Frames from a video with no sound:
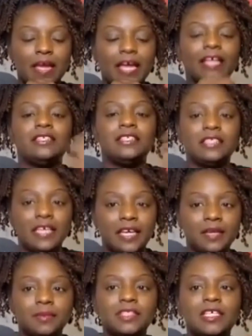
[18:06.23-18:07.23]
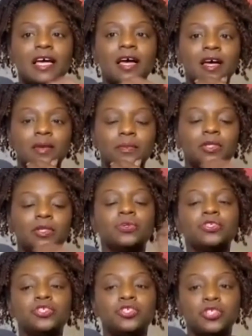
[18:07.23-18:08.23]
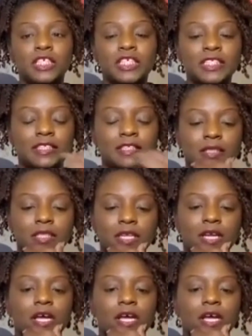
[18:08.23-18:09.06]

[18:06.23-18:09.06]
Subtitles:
At the same time, you were stressing.